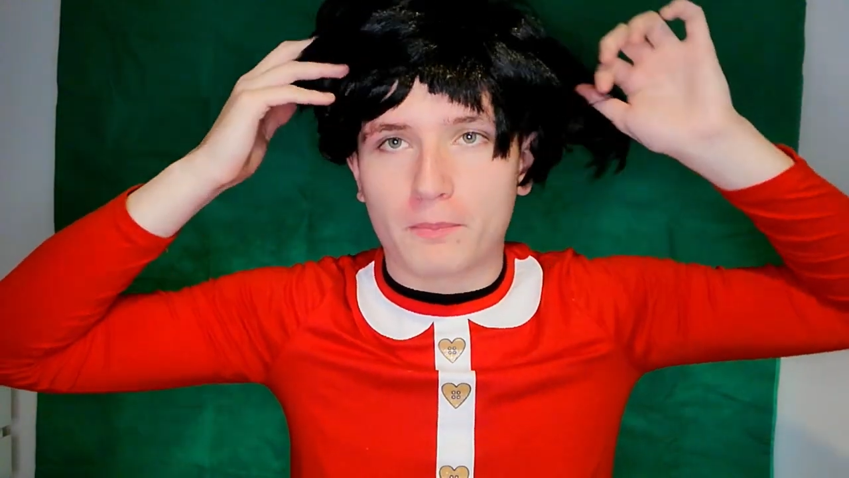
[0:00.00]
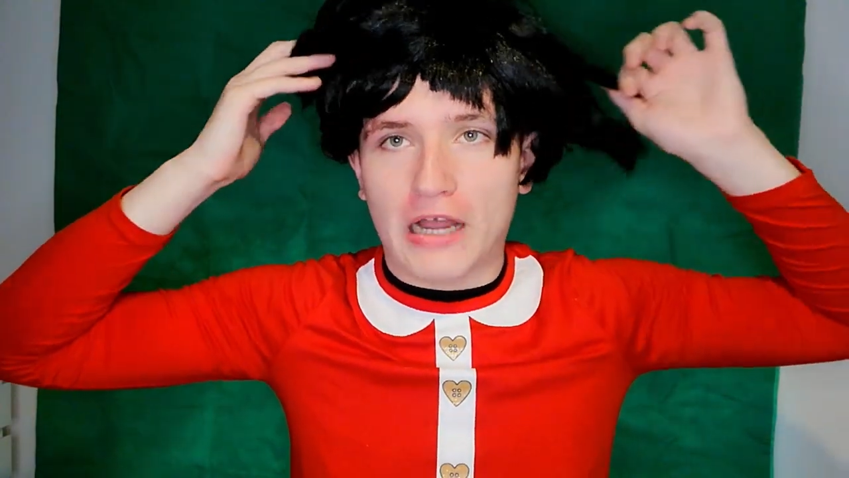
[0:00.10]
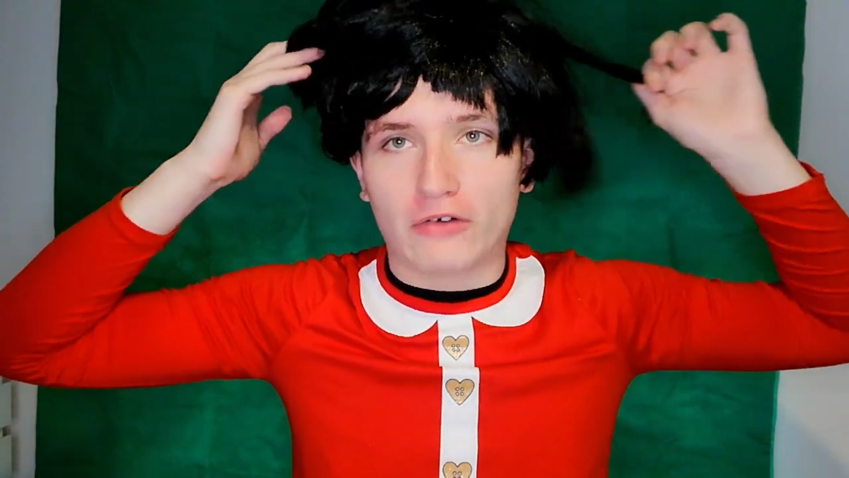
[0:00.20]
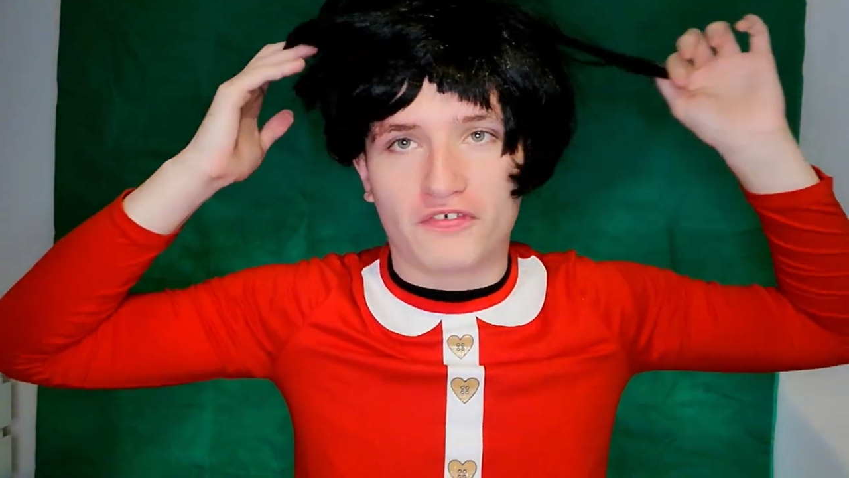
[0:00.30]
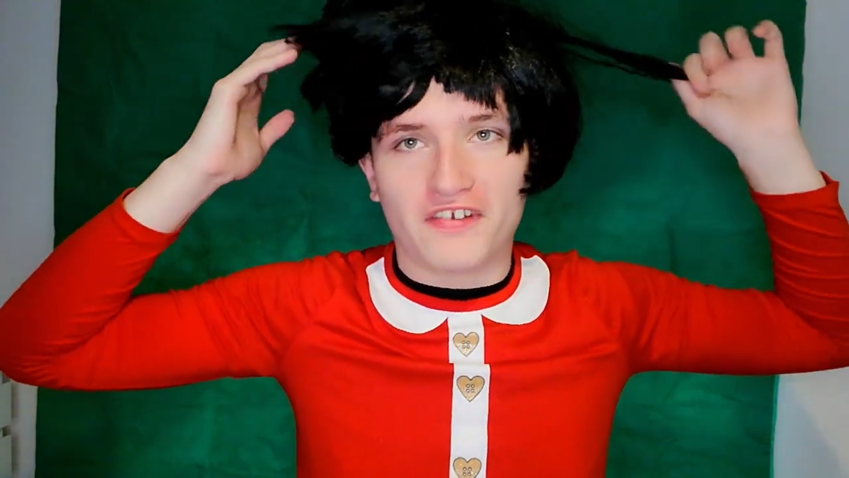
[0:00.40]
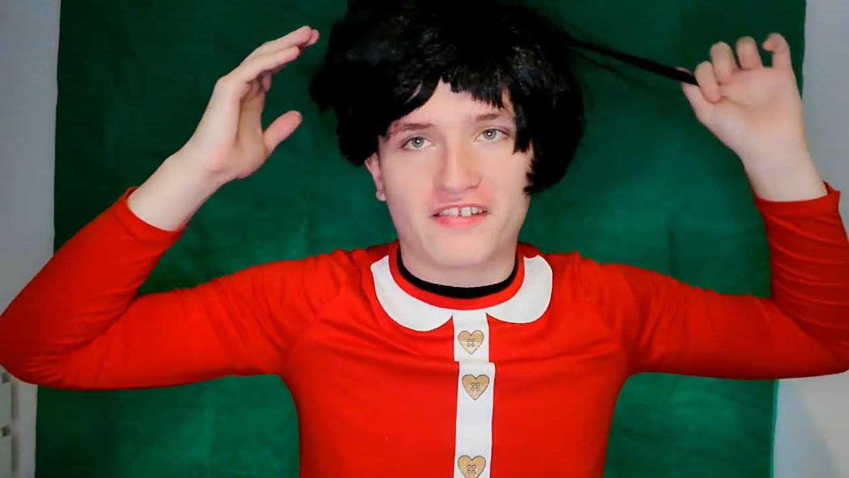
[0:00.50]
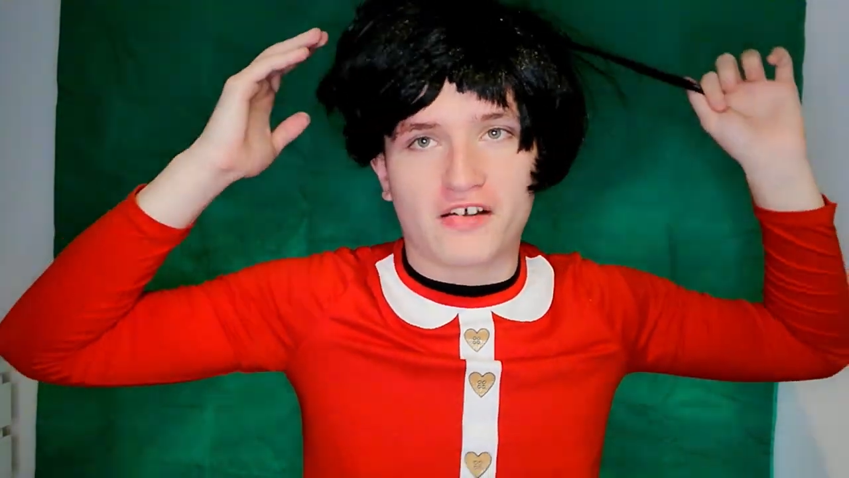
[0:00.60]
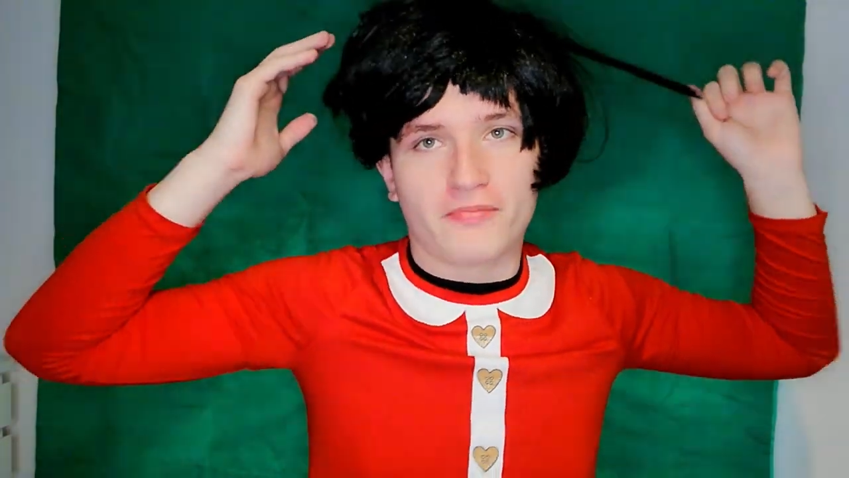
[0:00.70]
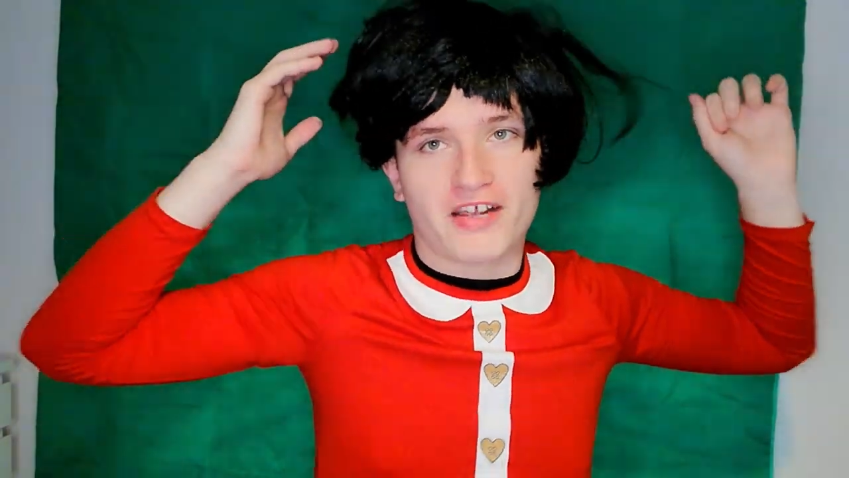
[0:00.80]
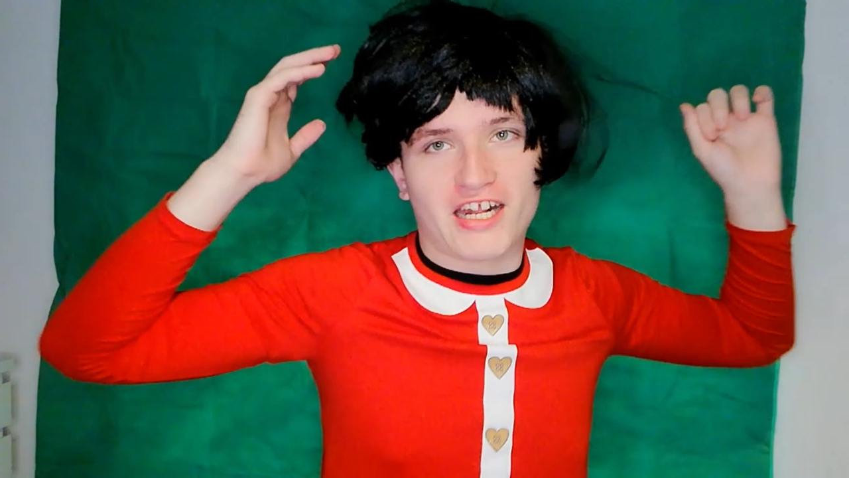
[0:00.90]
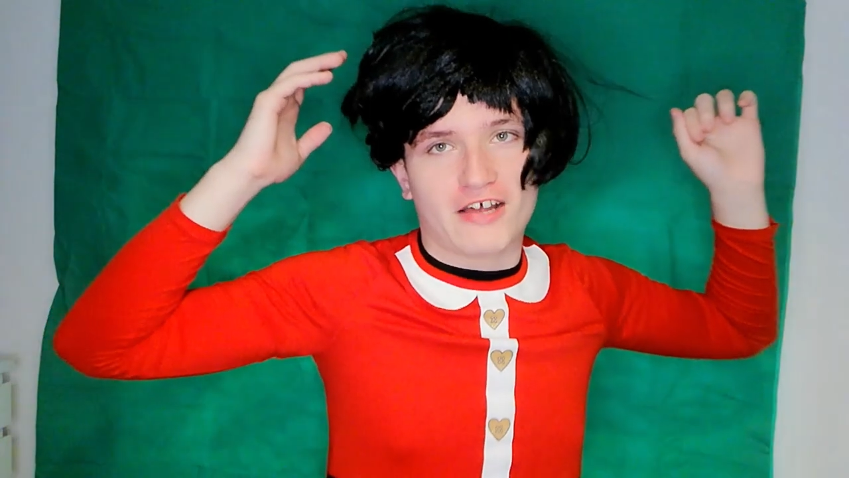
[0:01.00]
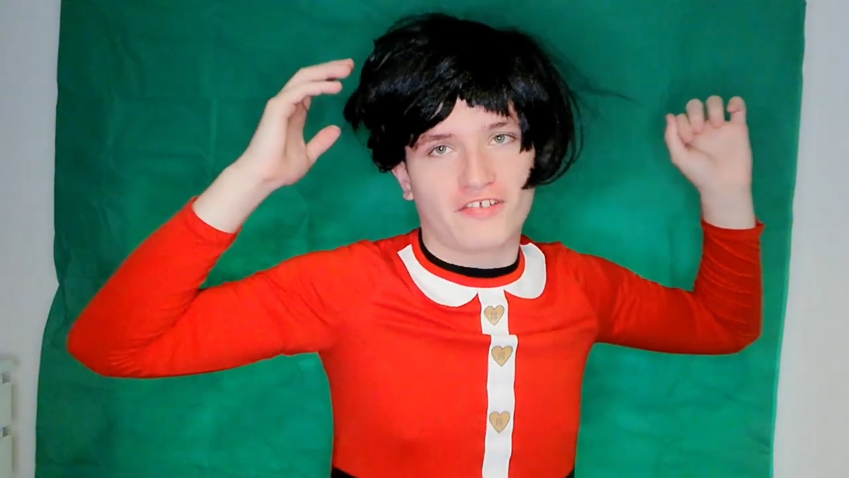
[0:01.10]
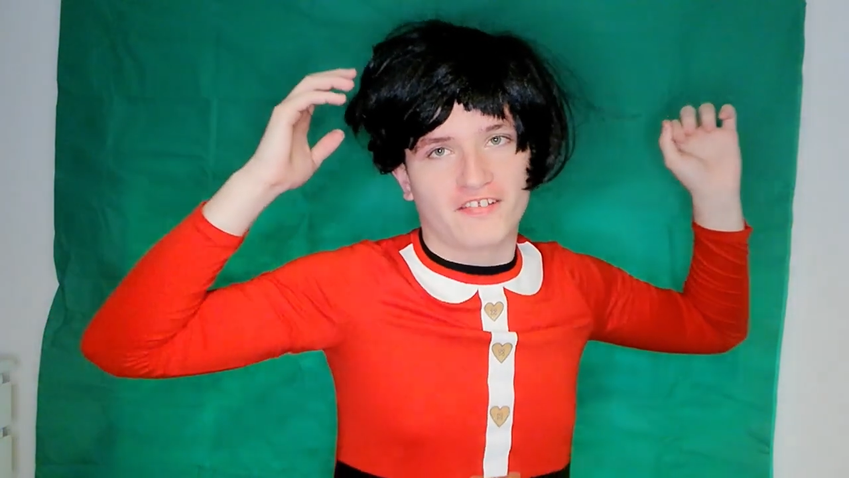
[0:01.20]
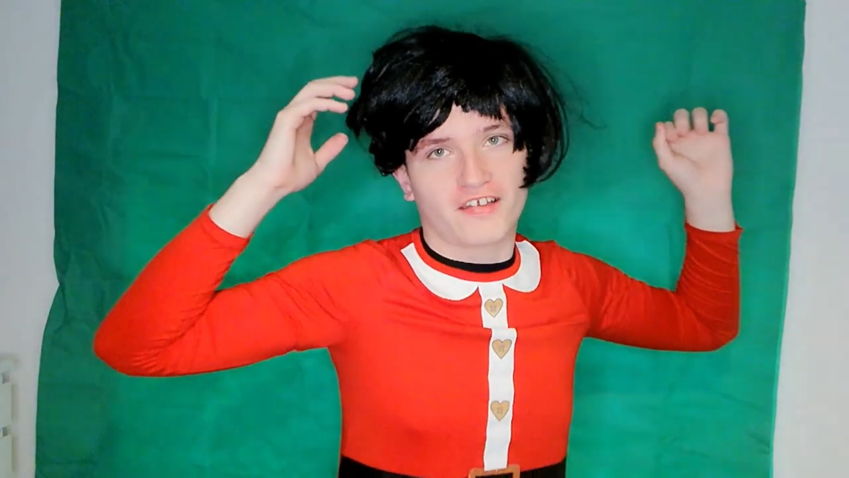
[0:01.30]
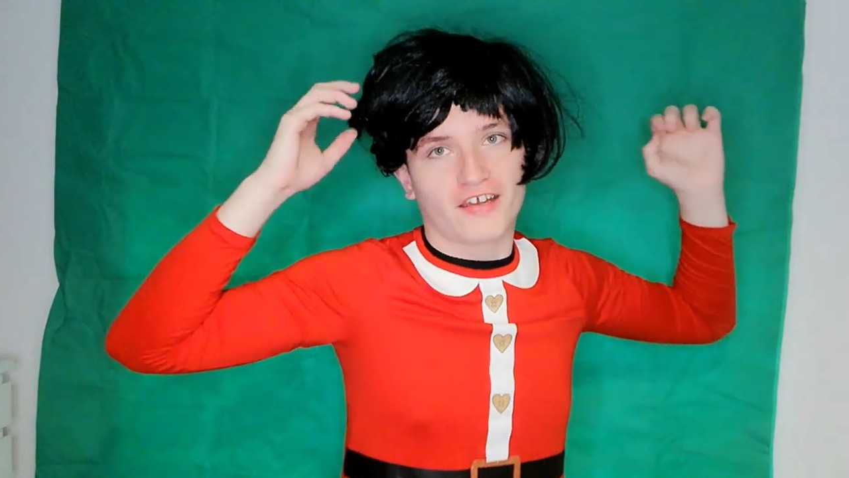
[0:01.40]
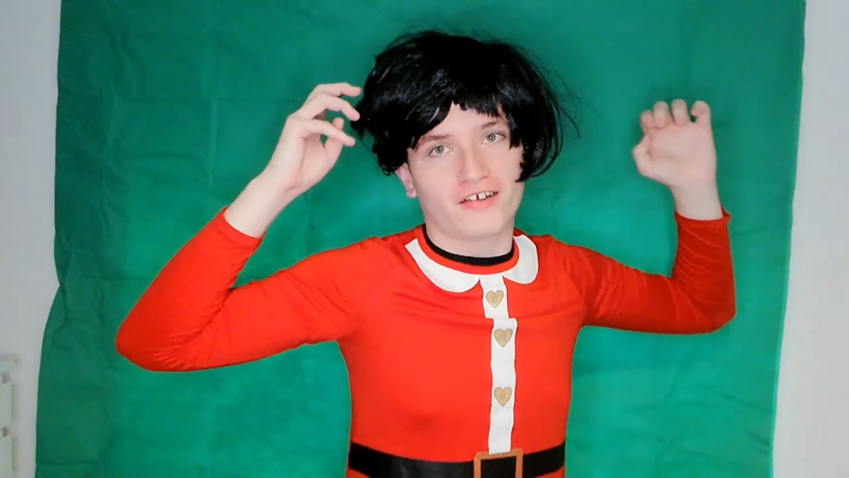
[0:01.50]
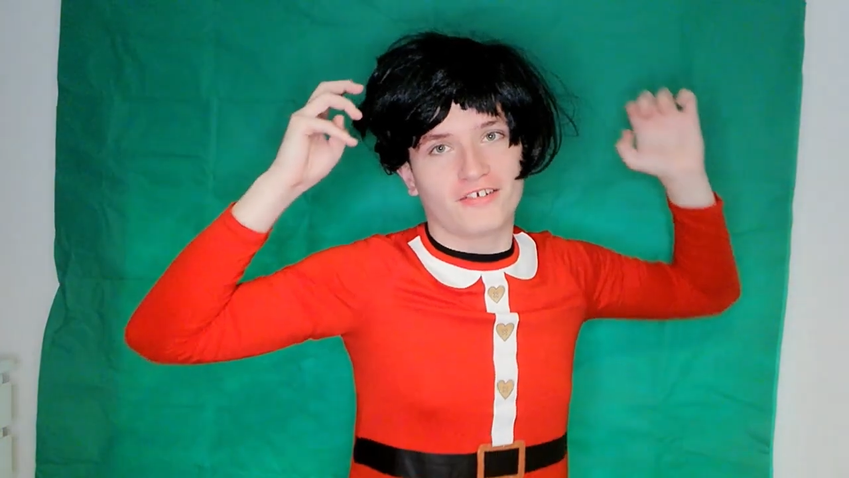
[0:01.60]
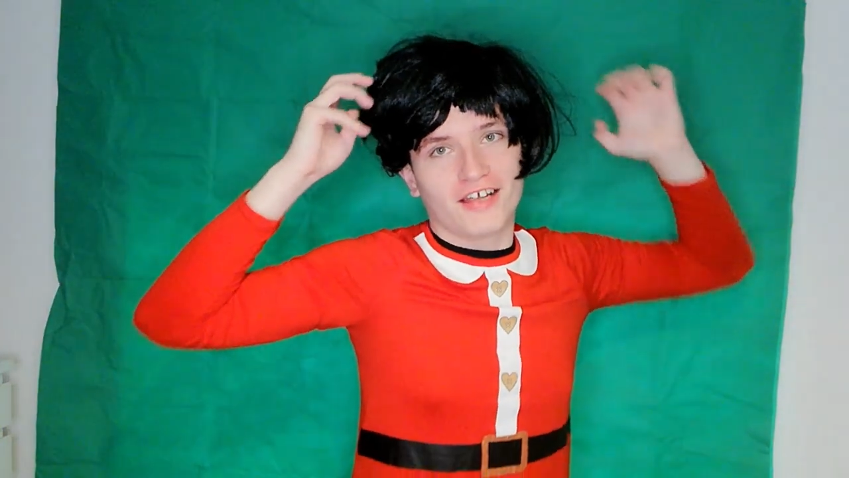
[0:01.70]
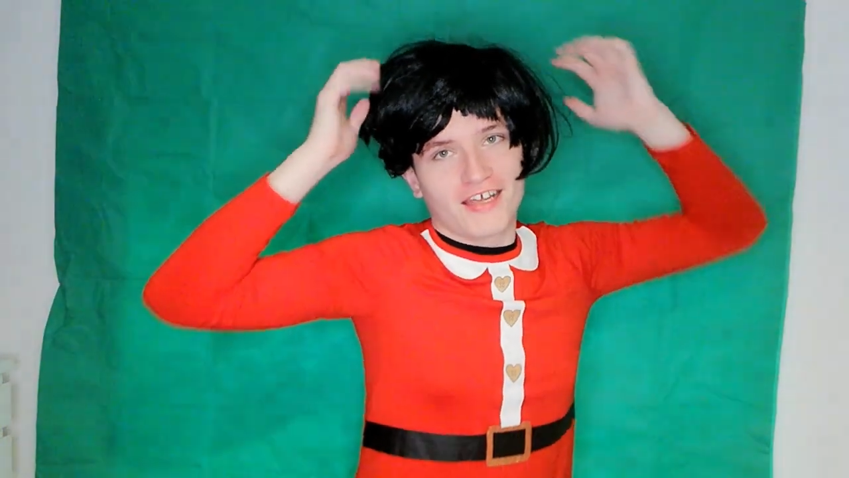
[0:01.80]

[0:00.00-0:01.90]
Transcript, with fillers: outfit on right now, so